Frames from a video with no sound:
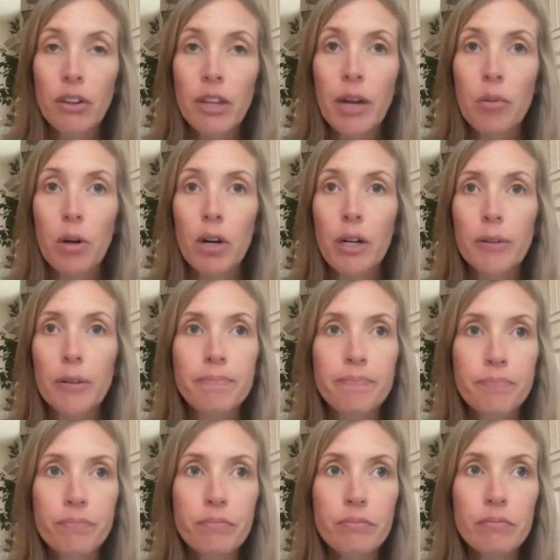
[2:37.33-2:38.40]
They were
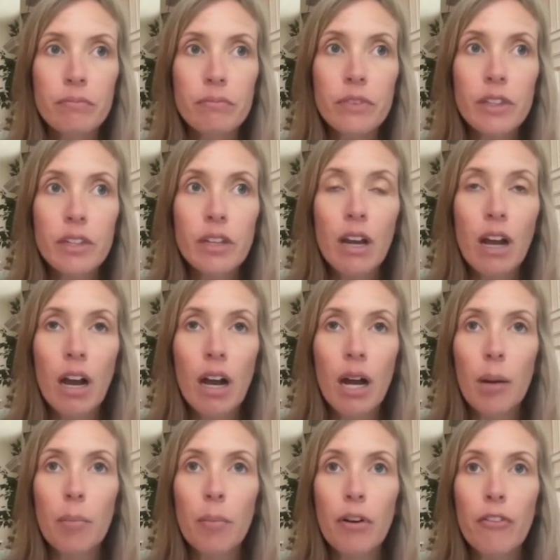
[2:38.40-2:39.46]

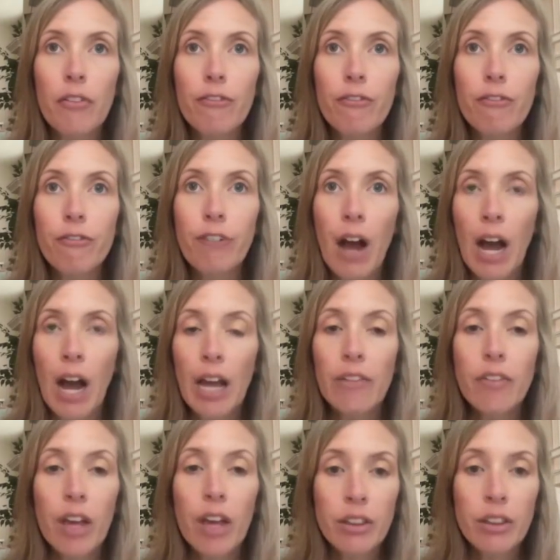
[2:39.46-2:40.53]

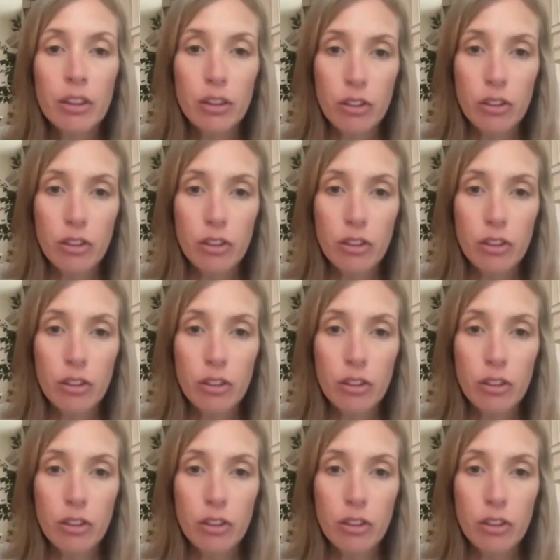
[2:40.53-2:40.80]
5 and